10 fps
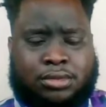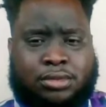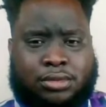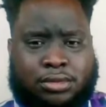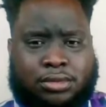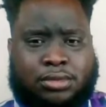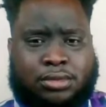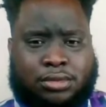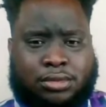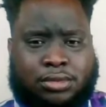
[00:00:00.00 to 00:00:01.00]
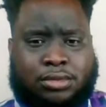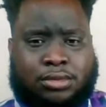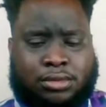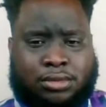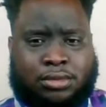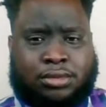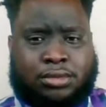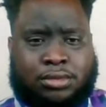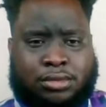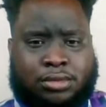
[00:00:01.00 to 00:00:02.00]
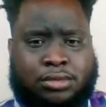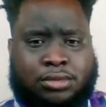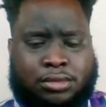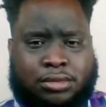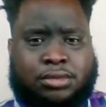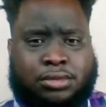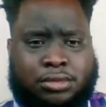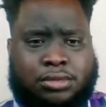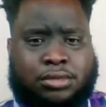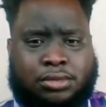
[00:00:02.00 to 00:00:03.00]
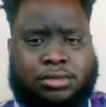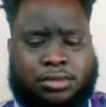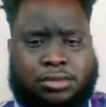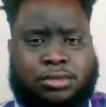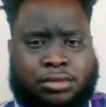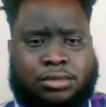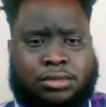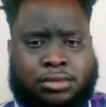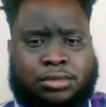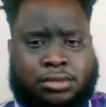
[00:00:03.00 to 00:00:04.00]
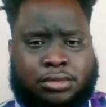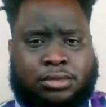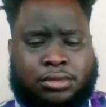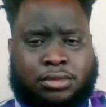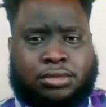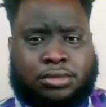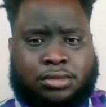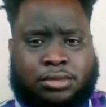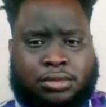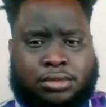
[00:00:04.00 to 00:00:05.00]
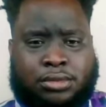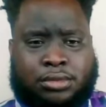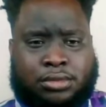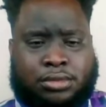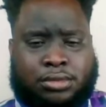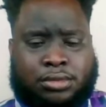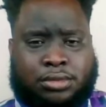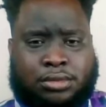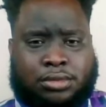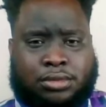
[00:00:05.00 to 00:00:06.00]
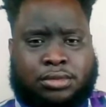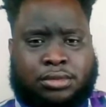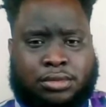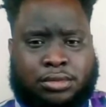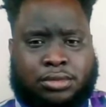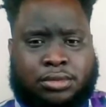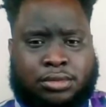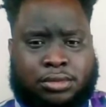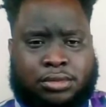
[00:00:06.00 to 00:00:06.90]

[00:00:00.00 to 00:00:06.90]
This person isn't speaking.